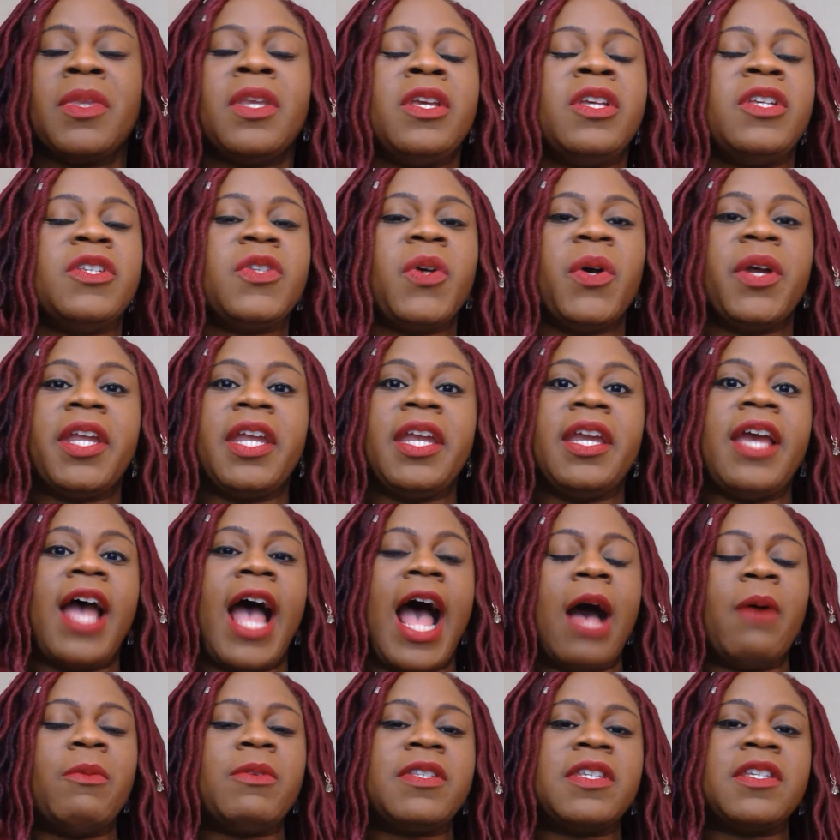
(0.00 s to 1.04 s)
So again,
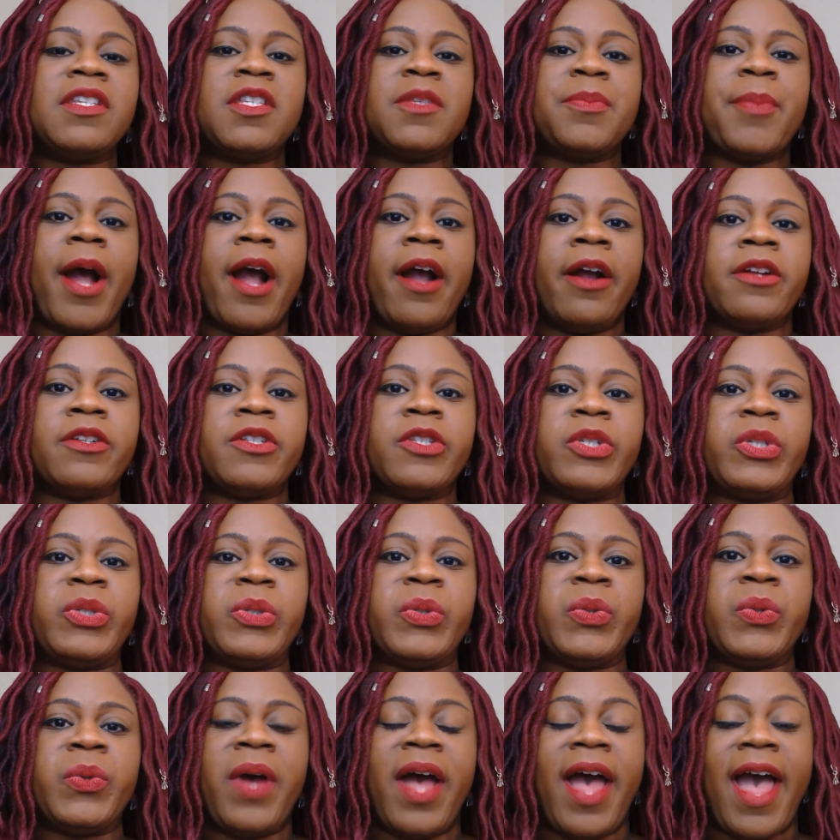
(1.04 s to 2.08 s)
I was inspired
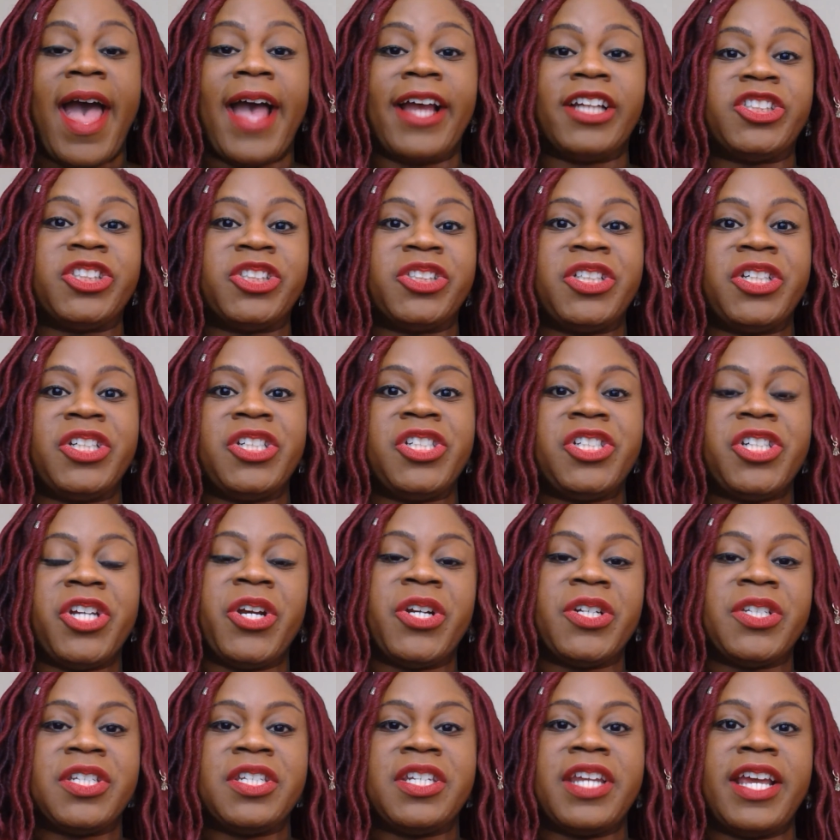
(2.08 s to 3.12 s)
to actually
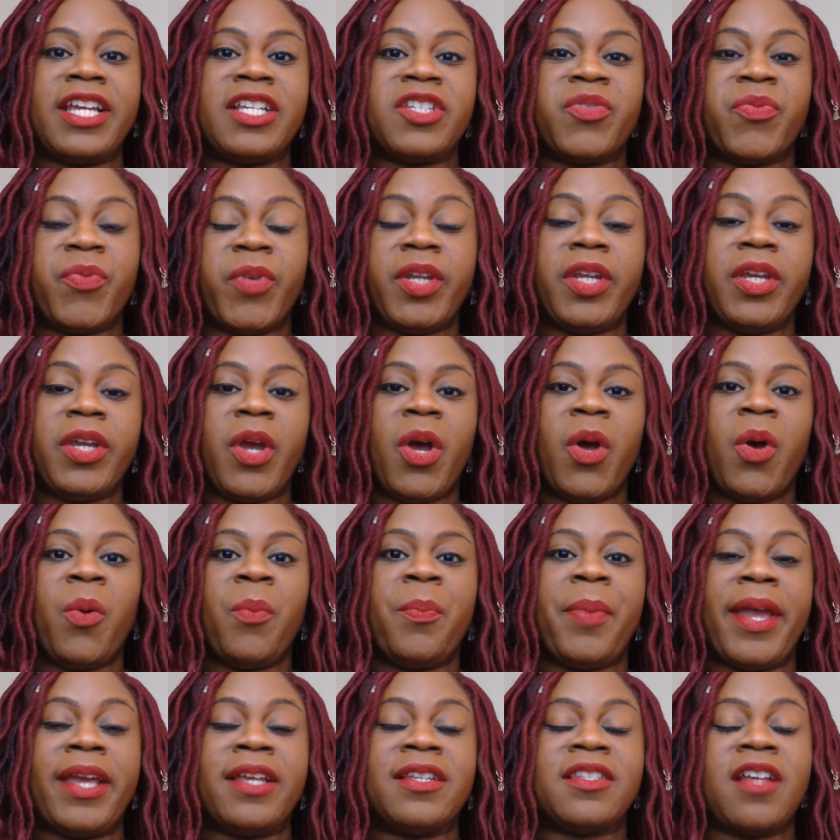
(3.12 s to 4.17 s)
share today's video
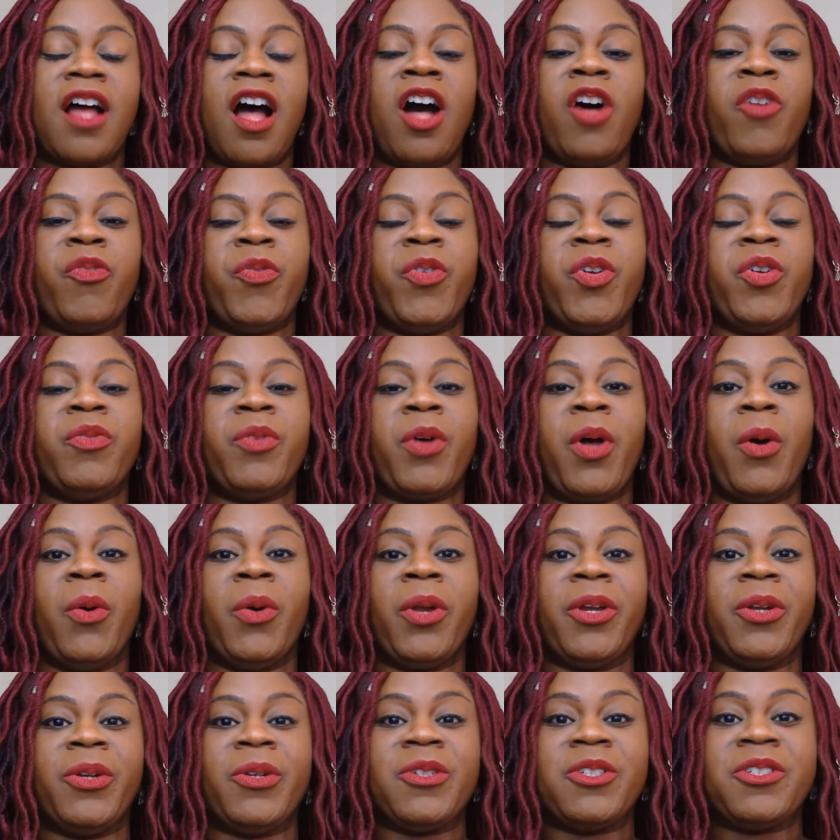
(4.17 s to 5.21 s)
based off of
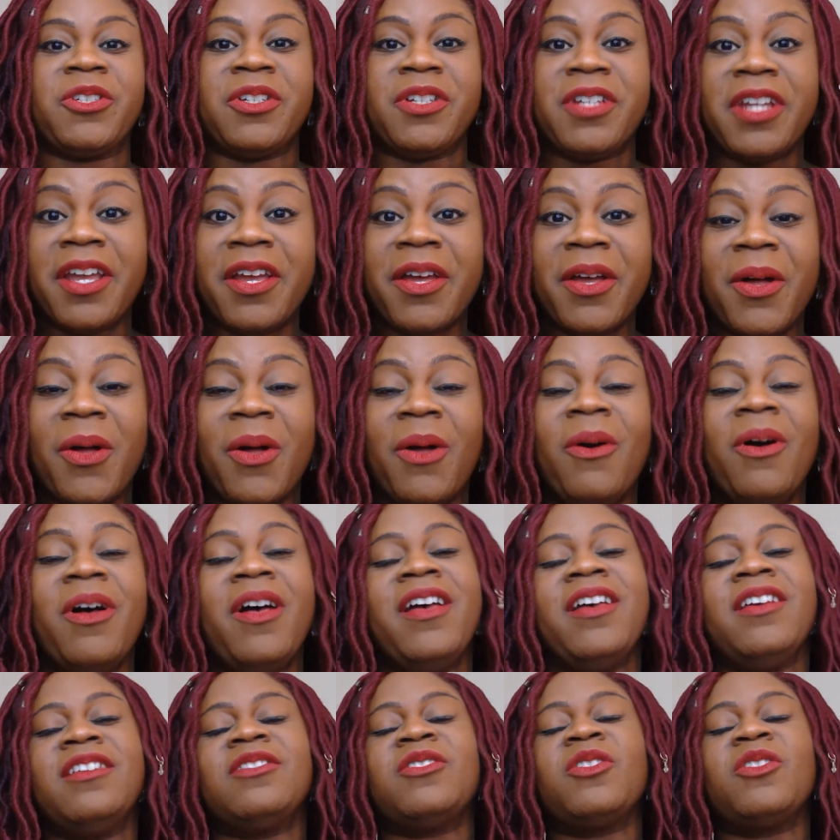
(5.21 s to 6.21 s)
Go Getter Chanel.